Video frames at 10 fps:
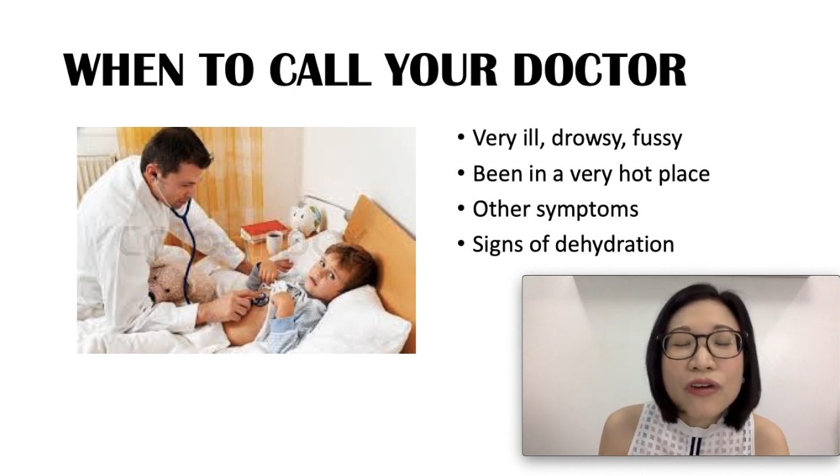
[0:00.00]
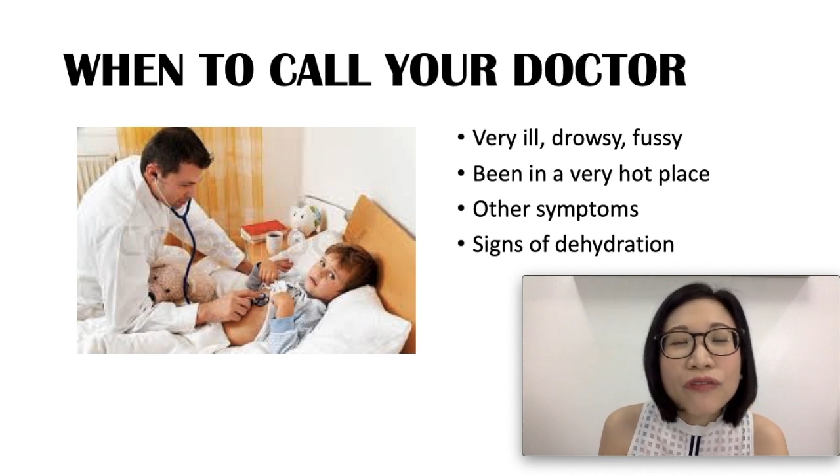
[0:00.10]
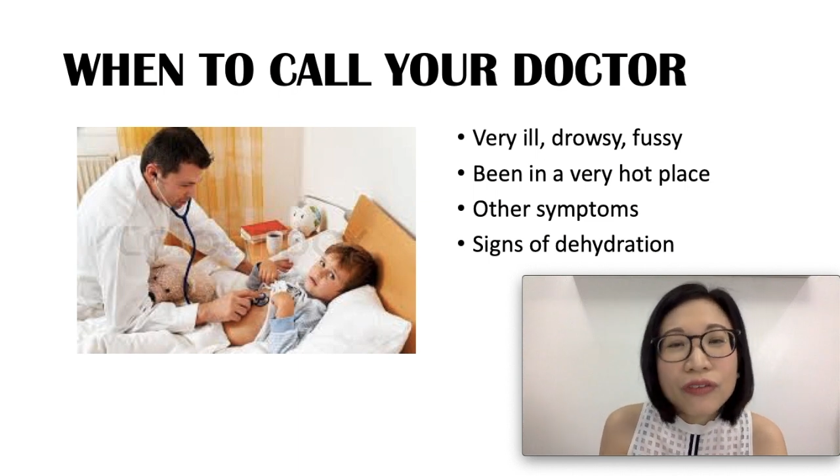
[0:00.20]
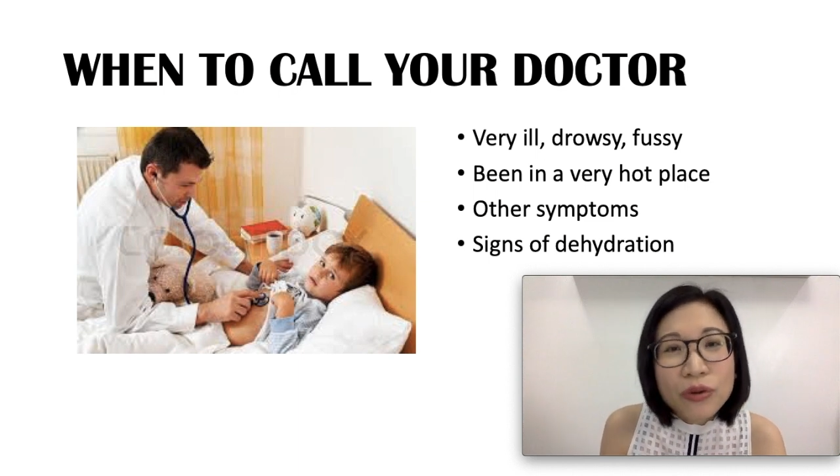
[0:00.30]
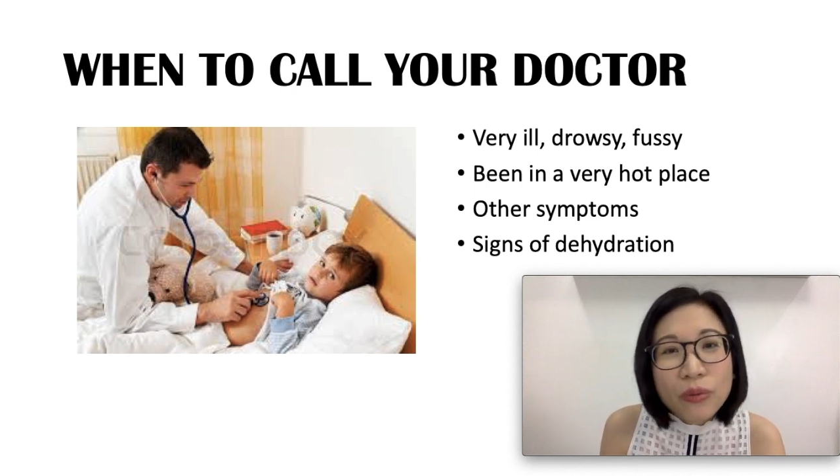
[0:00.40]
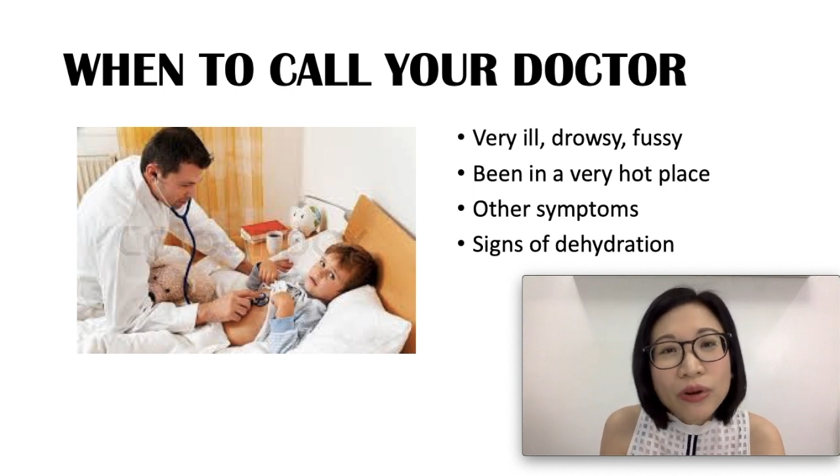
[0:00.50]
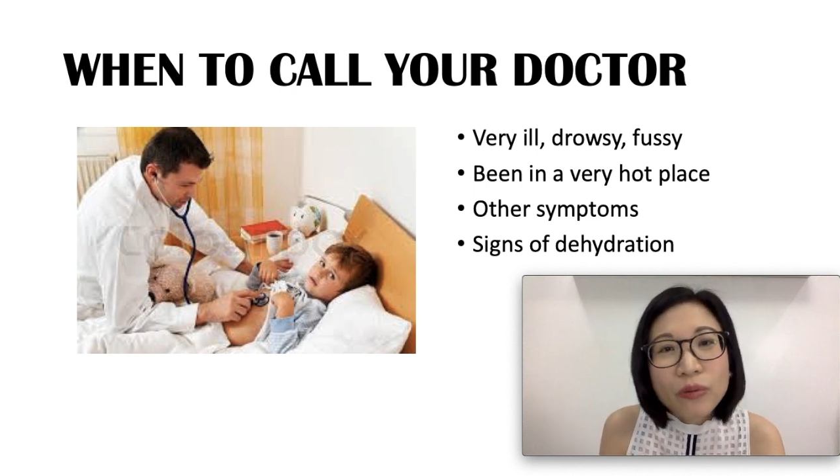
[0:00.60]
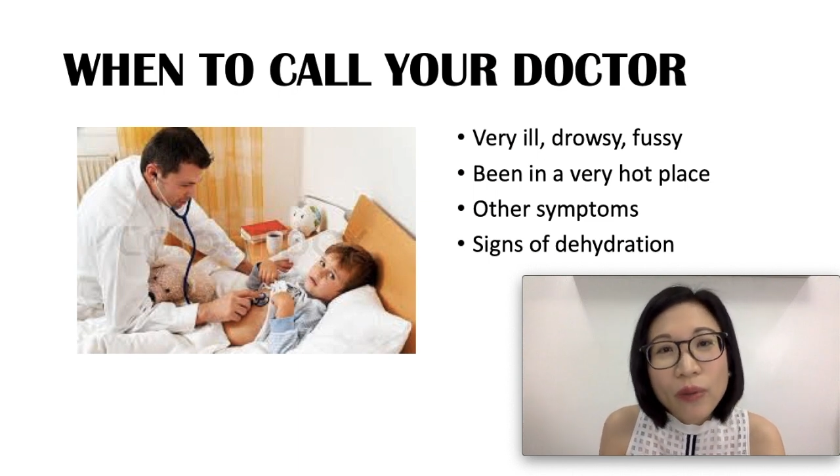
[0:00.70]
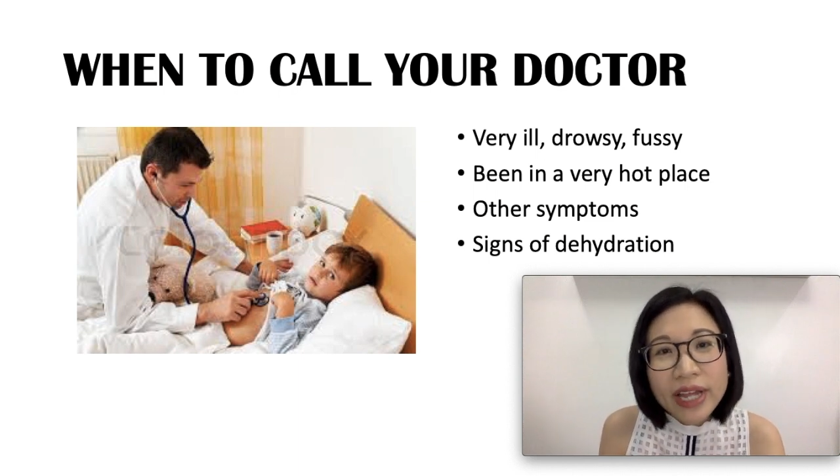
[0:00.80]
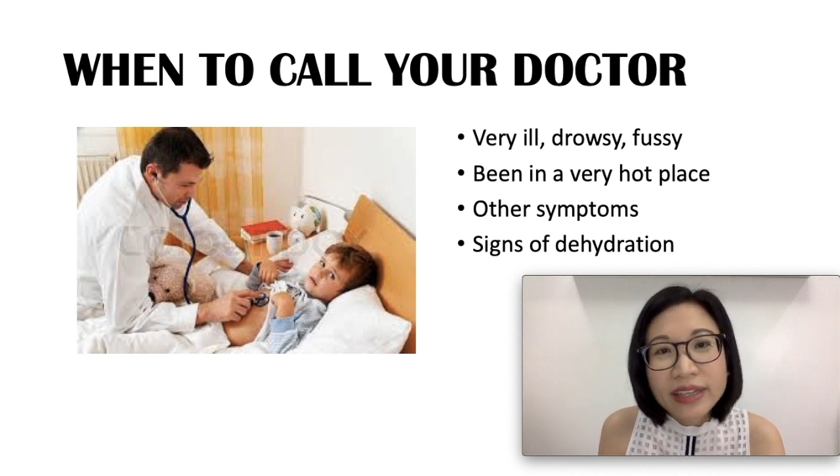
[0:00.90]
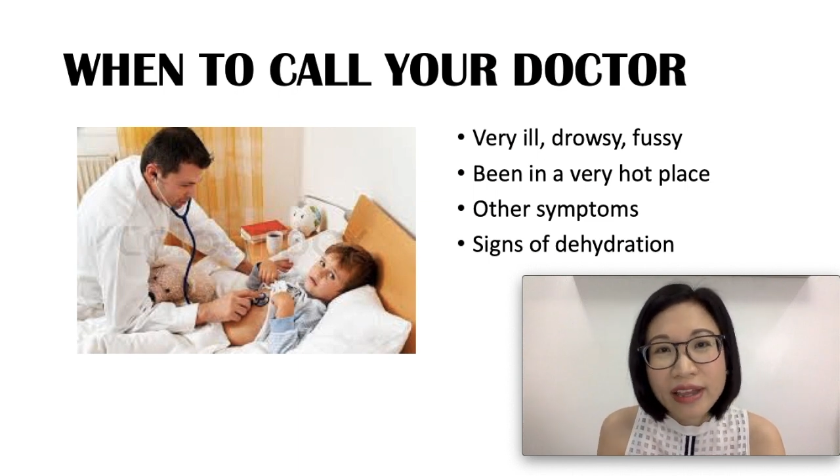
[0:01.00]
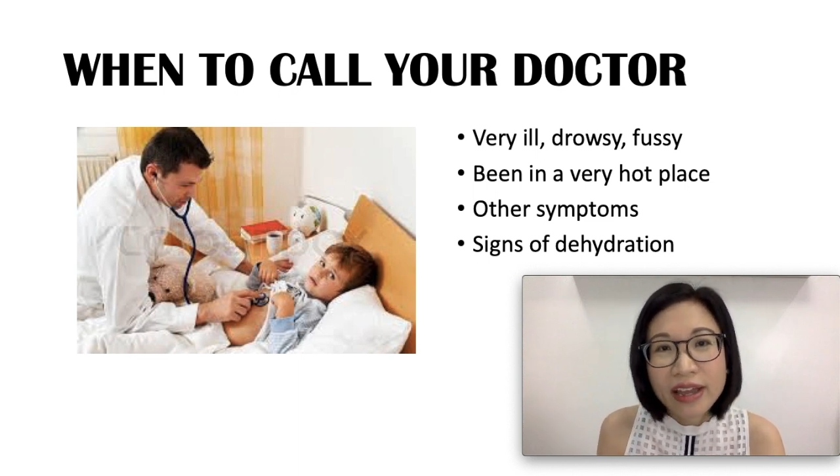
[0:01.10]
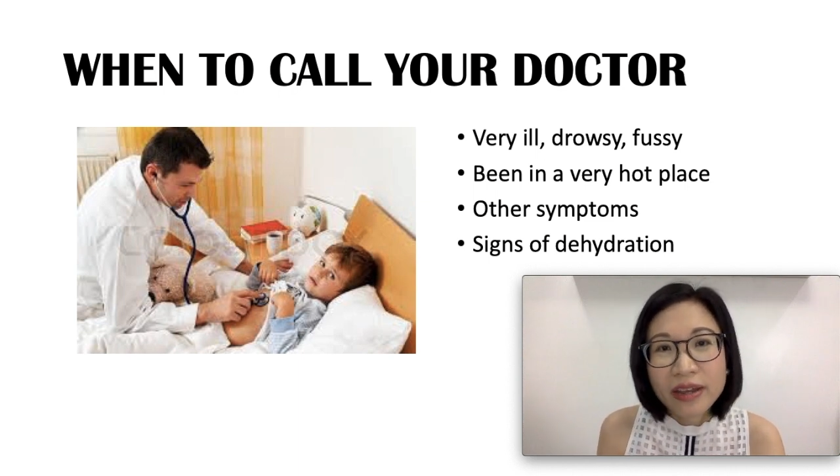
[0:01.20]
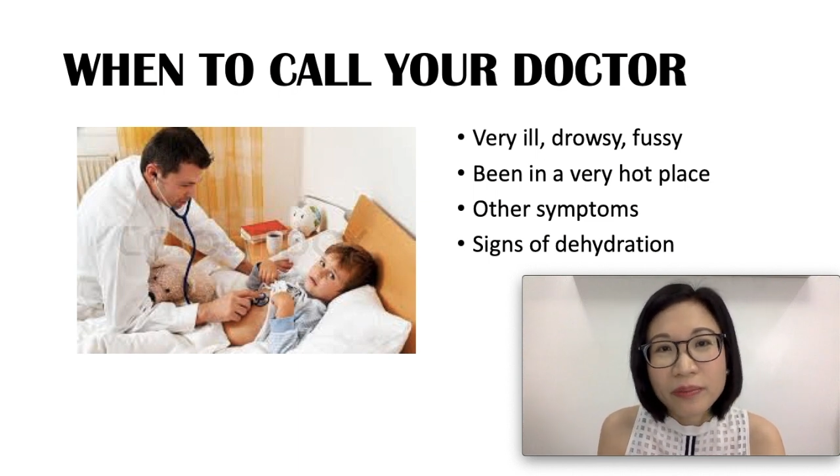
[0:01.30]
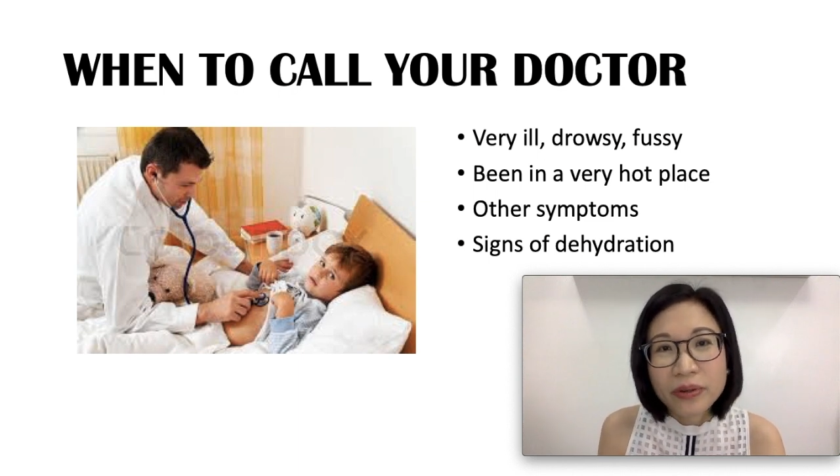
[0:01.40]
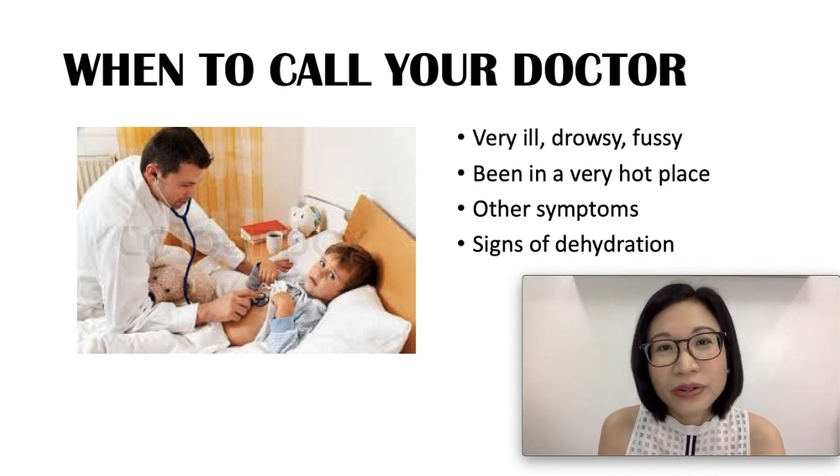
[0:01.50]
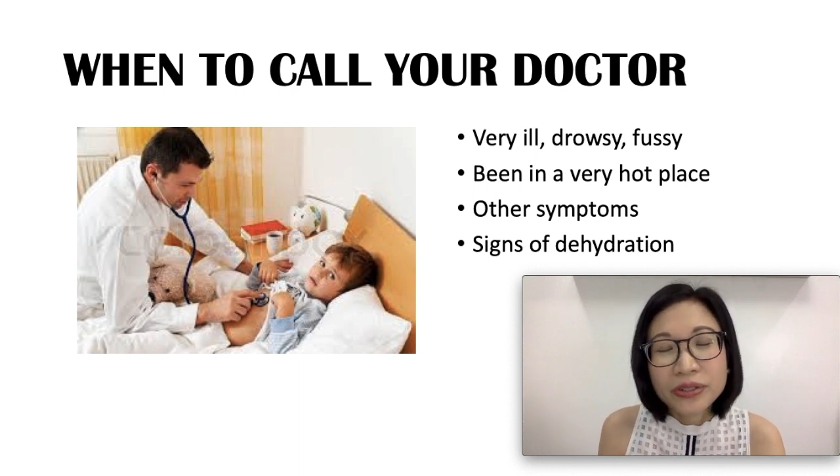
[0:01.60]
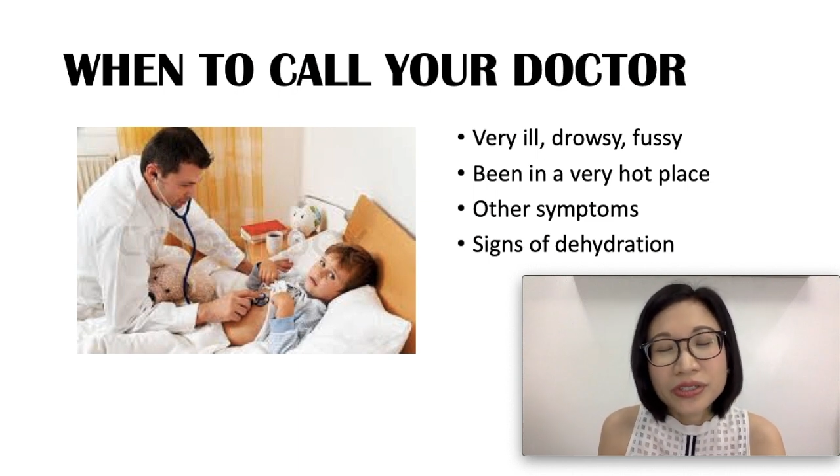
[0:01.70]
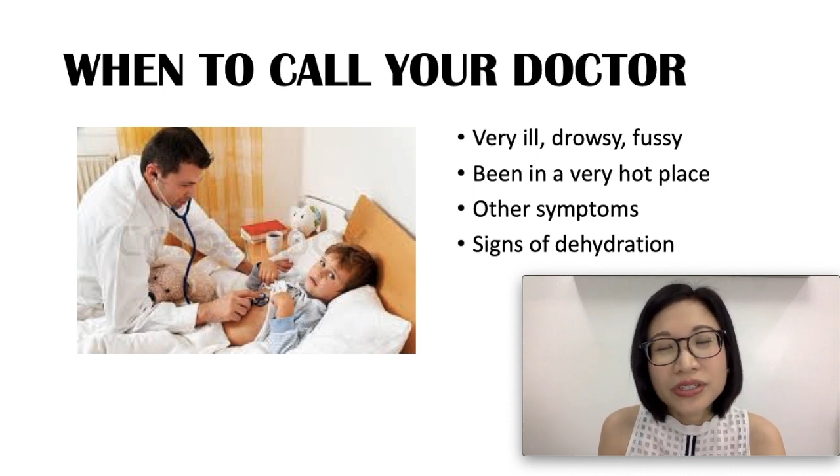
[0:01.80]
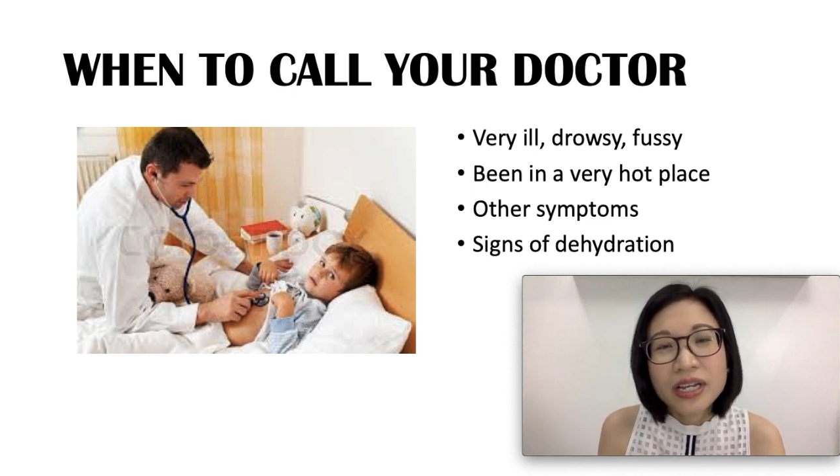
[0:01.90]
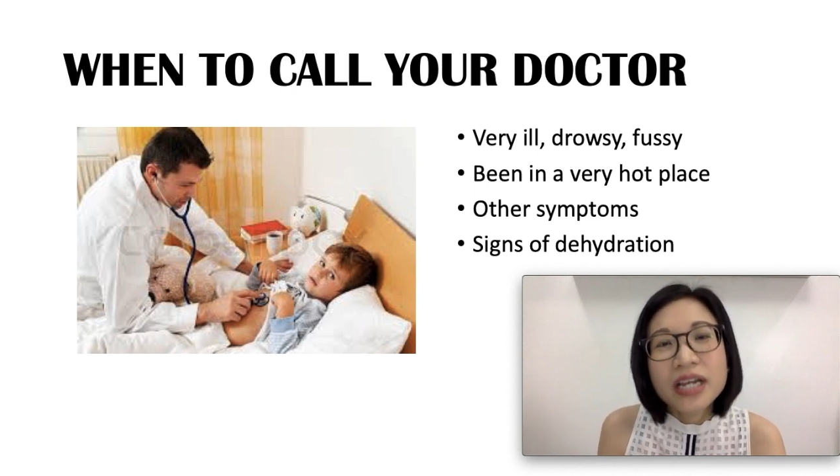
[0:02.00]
fewer wet diapers,